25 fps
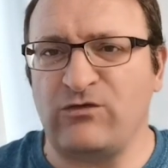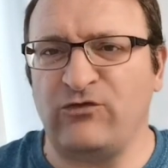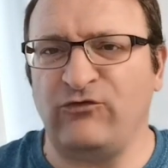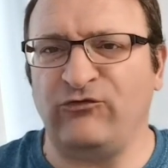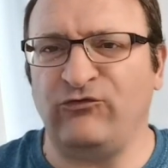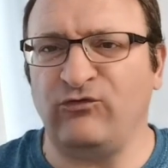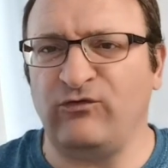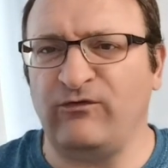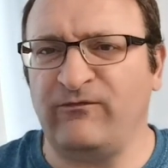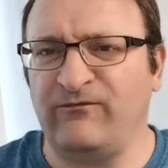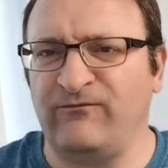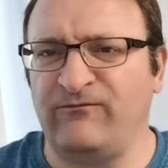
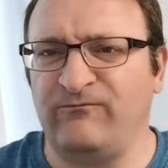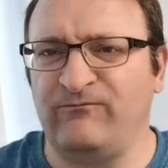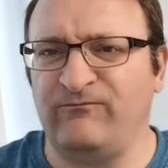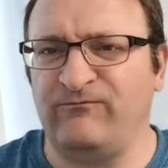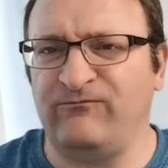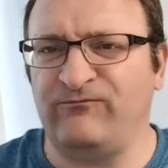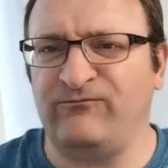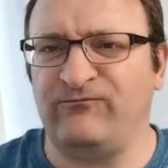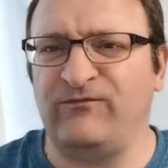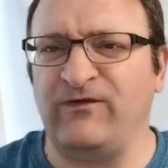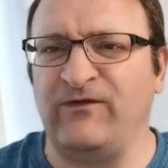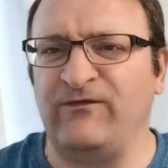the sort of
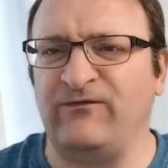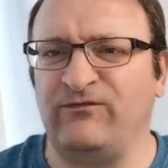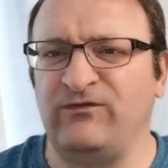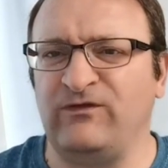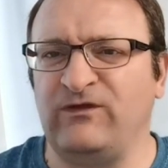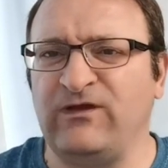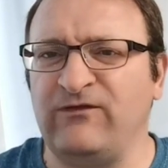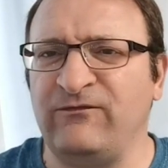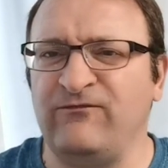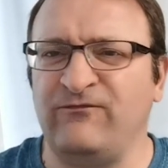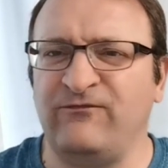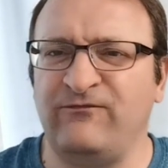
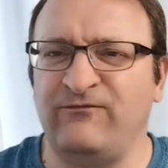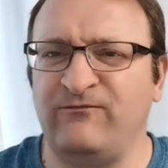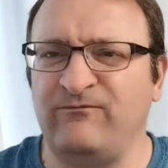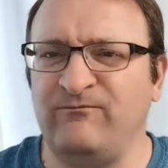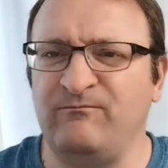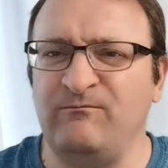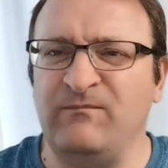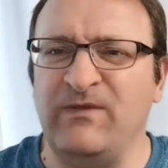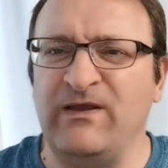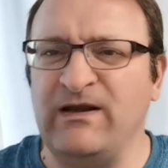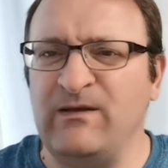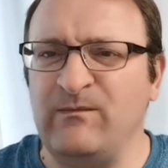fifty
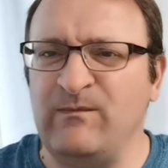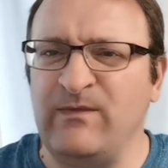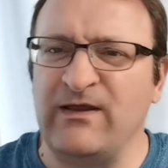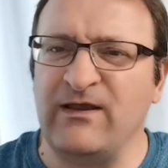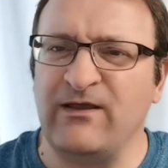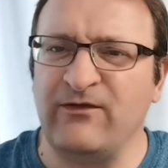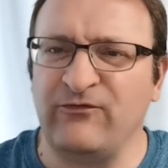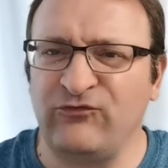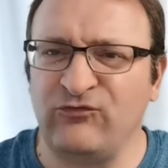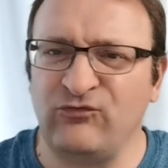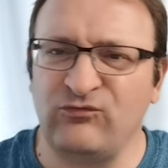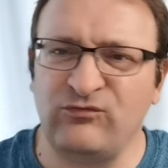
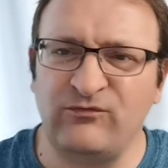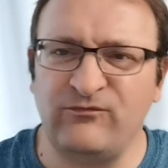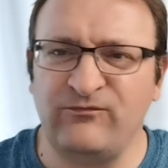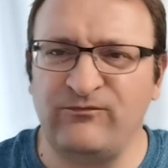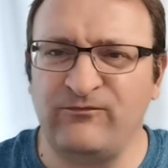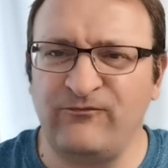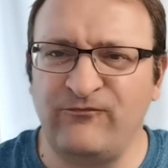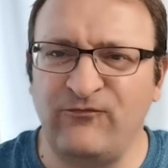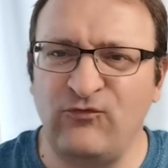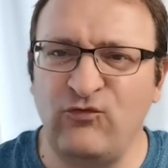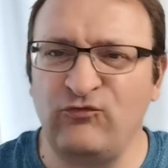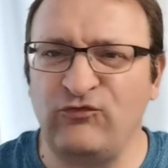millimeter, sort
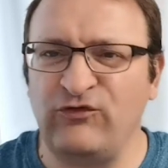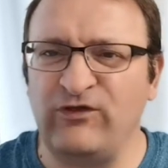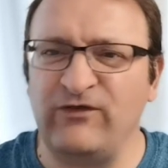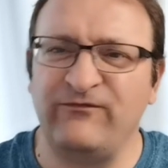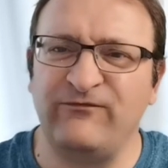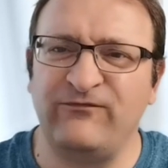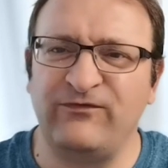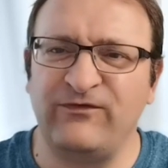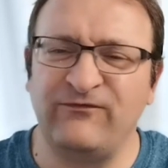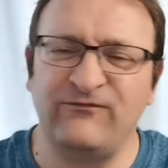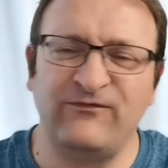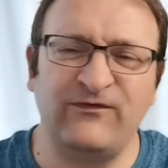of forty
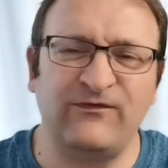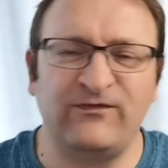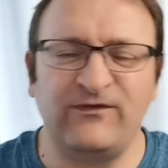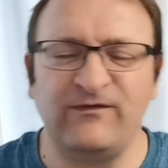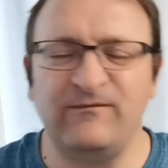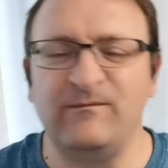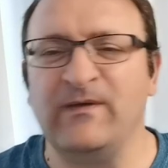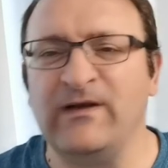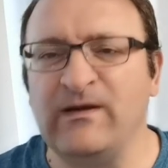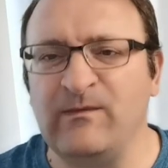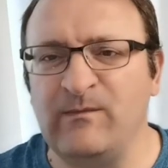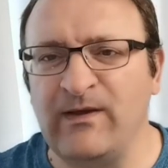to
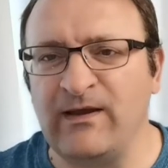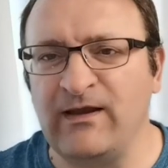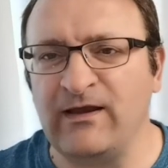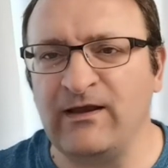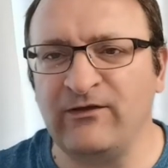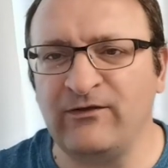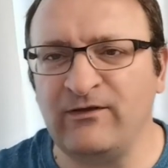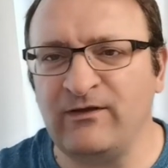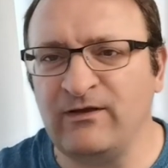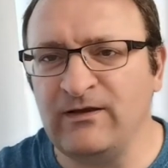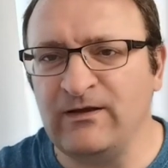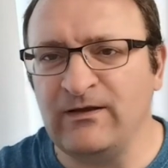fifty
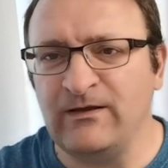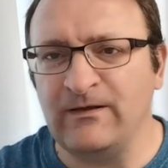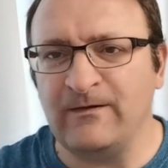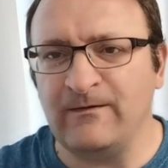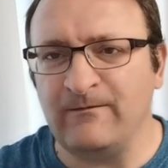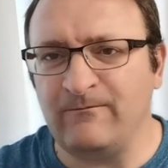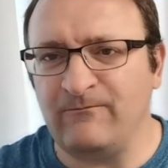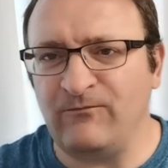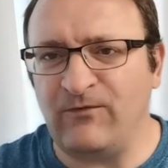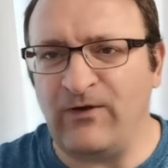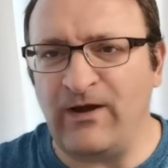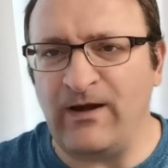millimeter
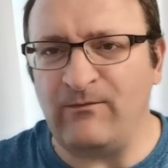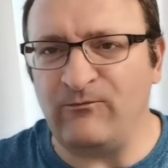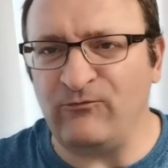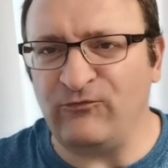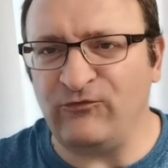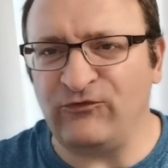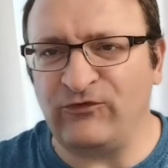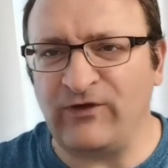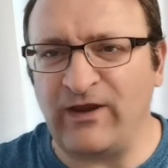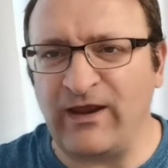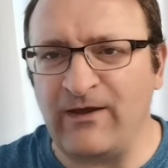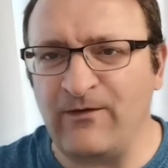
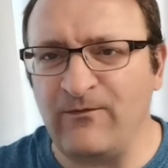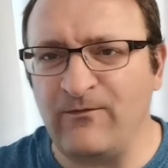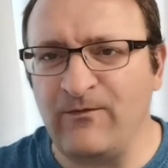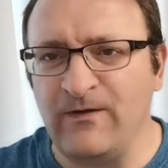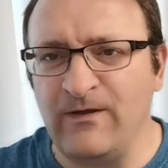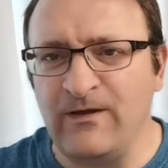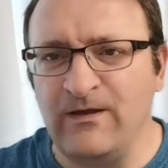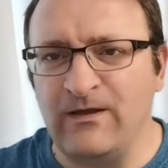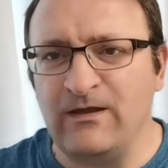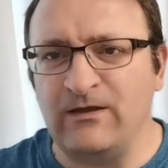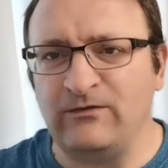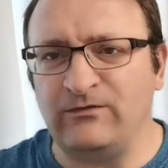ramp
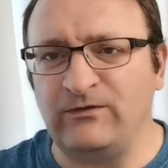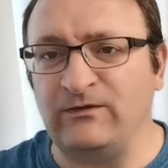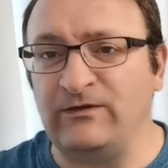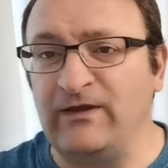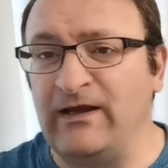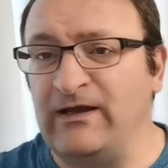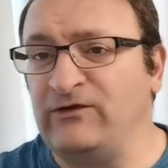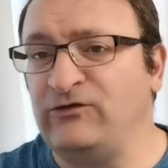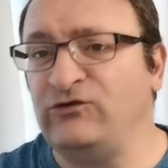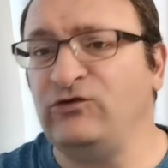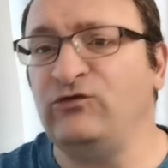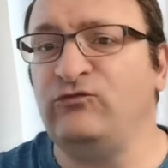scale, that
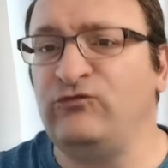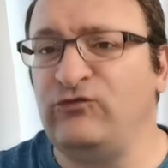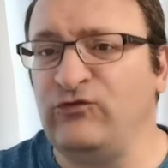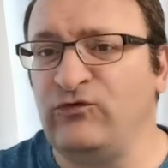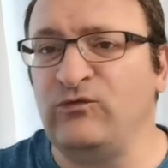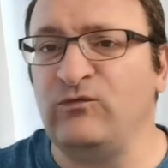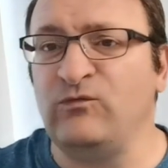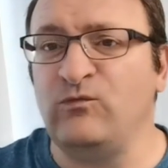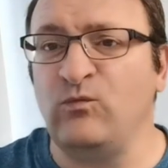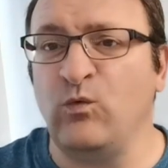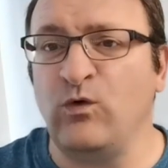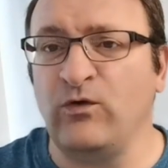they do
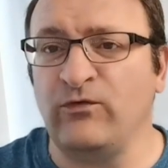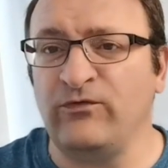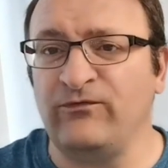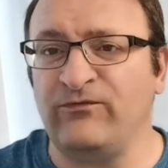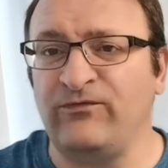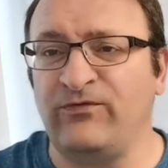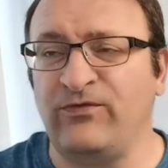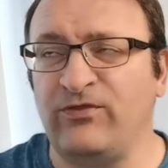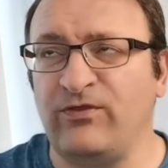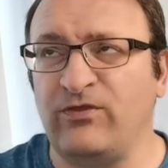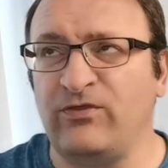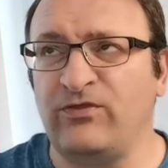do one,
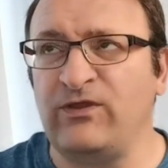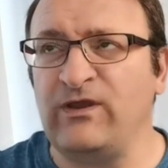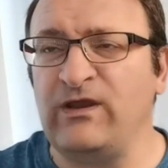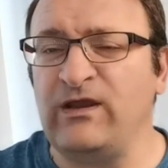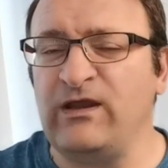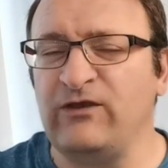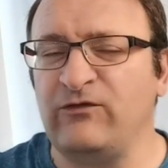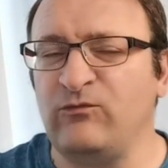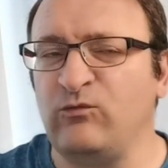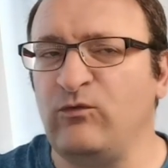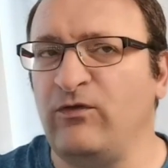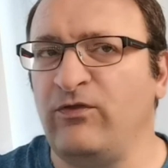I
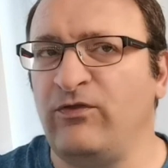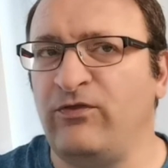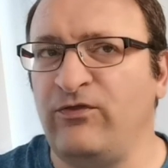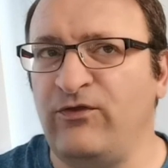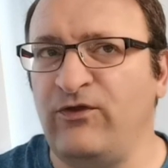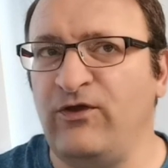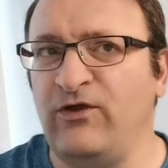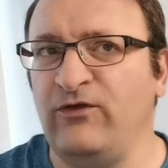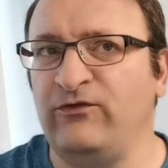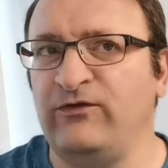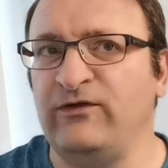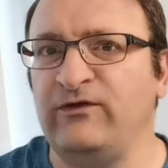think it's one
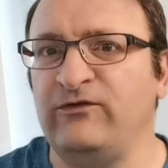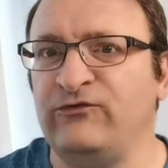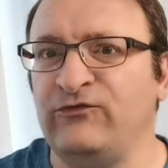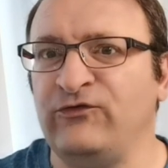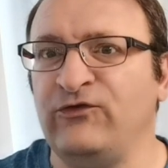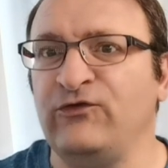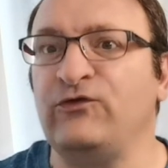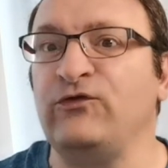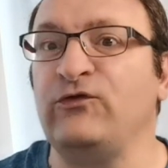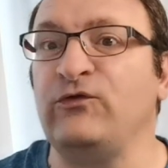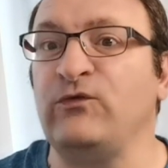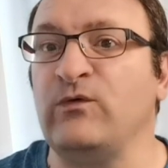
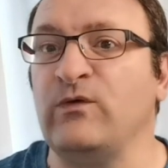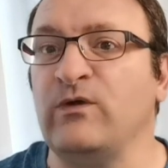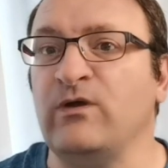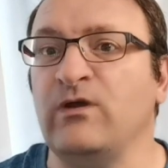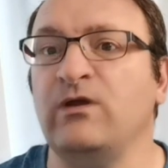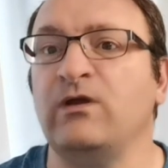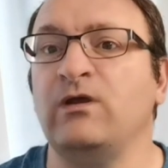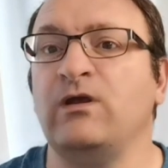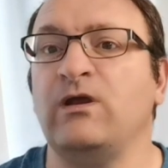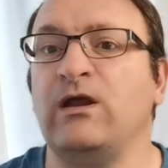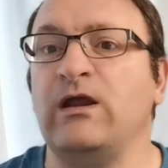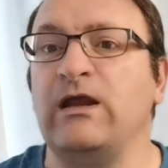thirty-two
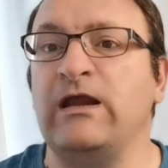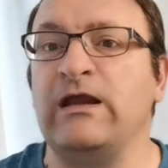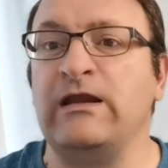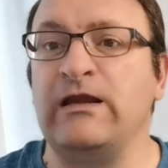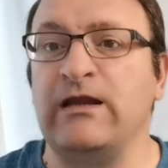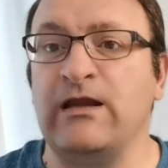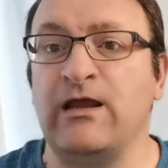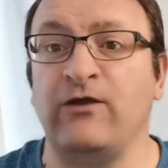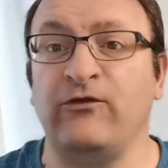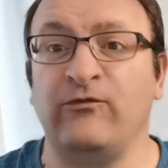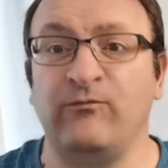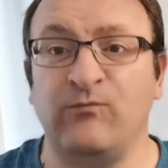
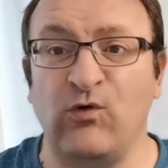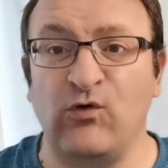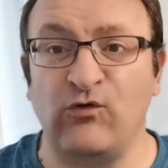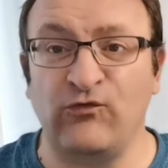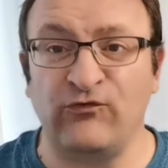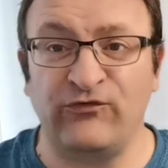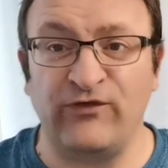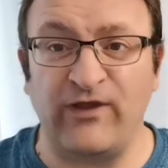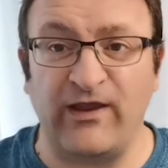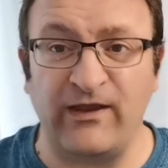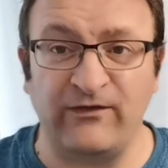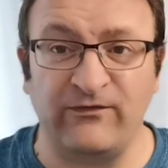in those
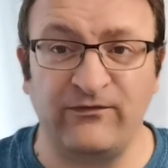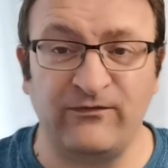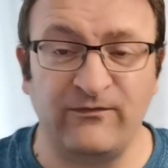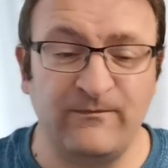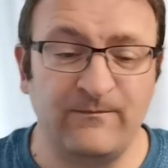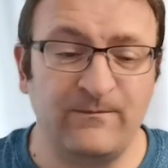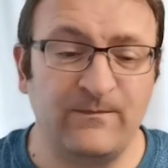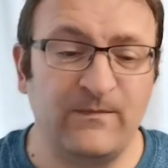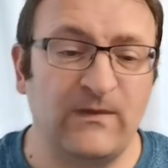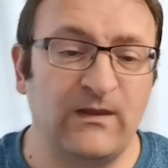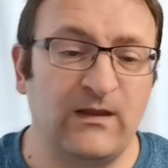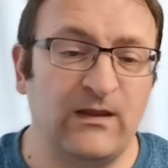box
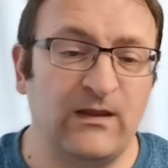sets.